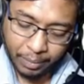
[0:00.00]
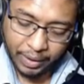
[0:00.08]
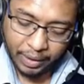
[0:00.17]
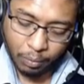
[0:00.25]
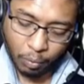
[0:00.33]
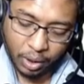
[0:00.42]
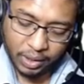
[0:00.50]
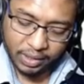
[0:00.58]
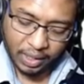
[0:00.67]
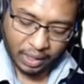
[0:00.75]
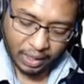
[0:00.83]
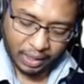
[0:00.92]
What is the
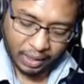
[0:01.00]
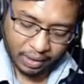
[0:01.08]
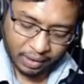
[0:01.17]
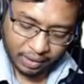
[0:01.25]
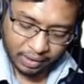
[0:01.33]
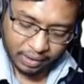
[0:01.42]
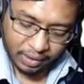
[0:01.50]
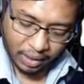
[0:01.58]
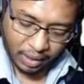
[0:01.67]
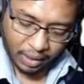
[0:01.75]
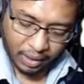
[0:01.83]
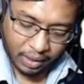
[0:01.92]
height? This is the
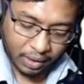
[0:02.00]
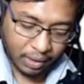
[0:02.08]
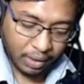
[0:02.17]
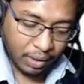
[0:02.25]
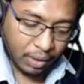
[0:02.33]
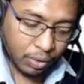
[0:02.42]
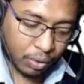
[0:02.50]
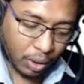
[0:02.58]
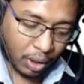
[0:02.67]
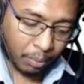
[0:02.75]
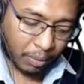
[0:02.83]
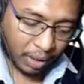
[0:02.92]
height. So I will
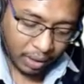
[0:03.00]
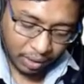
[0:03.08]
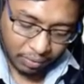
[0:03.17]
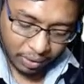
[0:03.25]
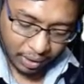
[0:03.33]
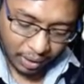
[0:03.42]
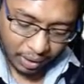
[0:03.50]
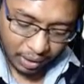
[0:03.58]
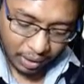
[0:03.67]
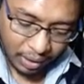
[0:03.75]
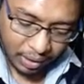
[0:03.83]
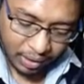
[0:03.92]
mark it with red color.
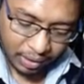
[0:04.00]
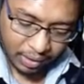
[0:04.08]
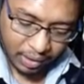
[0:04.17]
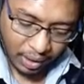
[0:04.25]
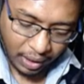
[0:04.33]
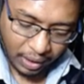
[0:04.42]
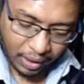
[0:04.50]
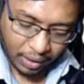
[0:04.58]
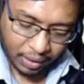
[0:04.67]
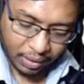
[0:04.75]
This is the height.